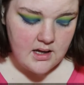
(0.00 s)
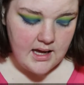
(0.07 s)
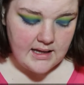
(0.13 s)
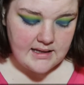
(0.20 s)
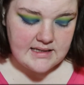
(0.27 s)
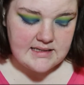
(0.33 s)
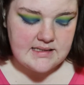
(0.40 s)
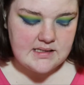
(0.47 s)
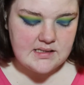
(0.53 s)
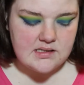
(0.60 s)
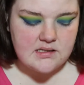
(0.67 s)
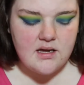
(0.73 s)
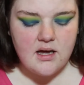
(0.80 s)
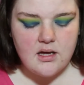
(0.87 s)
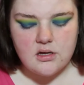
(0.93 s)
At least it's
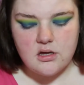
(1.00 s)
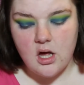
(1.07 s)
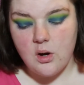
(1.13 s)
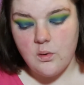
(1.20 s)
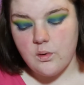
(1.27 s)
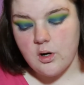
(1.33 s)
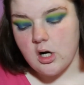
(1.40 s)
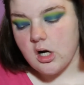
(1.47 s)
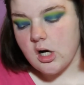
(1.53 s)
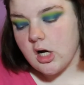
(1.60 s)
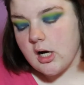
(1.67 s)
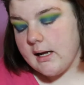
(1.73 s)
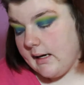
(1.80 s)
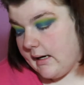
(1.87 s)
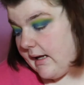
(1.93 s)
not
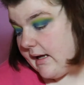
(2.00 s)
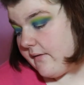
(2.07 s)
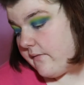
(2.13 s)
lower, and